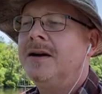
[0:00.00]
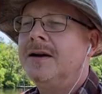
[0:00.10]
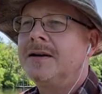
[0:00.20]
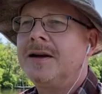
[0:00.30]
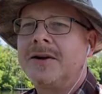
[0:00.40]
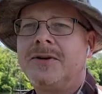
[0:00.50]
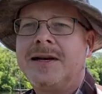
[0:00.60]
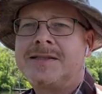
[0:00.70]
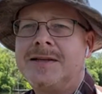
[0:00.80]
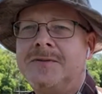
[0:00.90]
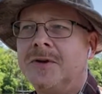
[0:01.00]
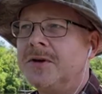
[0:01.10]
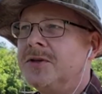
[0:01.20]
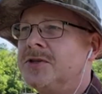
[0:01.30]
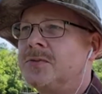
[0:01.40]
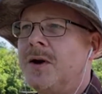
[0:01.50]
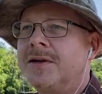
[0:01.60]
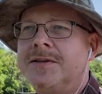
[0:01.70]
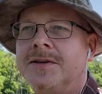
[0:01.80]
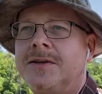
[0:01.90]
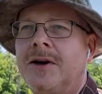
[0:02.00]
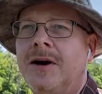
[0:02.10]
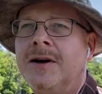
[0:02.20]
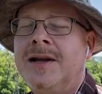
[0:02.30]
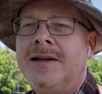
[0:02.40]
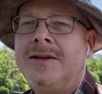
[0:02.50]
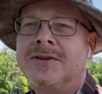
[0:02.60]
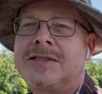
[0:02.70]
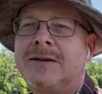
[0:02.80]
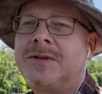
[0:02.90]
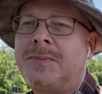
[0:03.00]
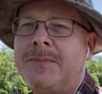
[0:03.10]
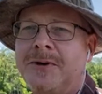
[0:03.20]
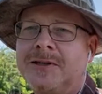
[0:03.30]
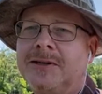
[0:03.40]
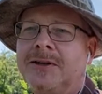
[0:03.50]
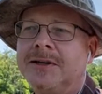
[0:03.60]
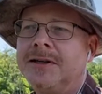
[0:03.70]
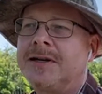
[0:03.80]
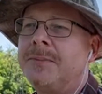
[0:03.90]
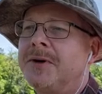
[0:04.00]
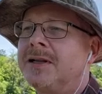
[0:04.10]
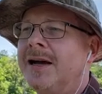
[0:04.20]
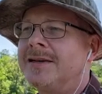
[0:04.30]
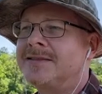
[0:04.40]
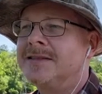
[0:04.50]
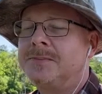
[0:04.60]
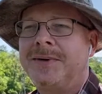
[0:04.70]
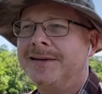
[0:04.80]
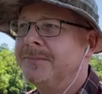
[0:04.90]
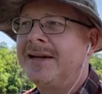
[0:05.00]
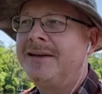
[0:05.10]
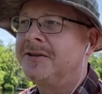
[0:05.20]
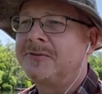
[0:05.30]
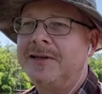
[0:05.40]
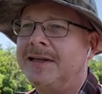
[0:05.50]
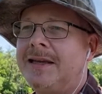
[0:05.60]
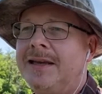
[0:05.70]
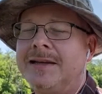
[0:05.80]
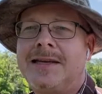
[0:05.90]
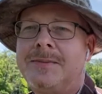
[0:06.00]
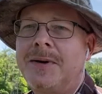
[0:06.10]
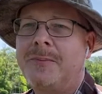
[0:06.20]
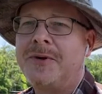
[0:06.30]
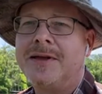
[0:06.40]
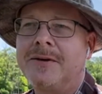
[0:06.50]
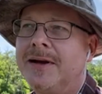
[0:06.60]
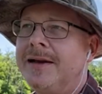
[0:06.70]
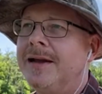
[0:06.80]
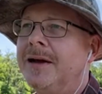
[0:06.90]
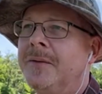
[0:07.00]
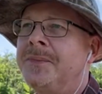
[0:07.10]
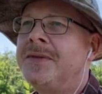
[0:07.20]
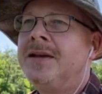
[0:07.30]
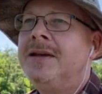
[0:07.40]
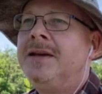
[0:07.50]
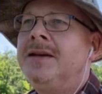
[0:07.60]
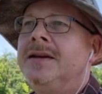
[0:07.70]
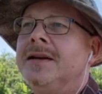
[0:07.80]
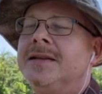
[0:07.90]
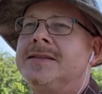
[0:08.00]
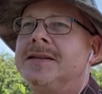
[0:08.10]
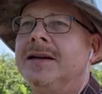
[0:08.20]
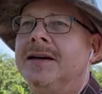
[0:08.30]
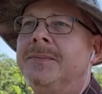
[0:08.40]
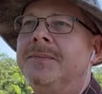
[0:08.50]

got aggressive, or you just walk into your car. You know, stuff that people can learn in a couple classes, but my health really can't keep up with it right now. It's, I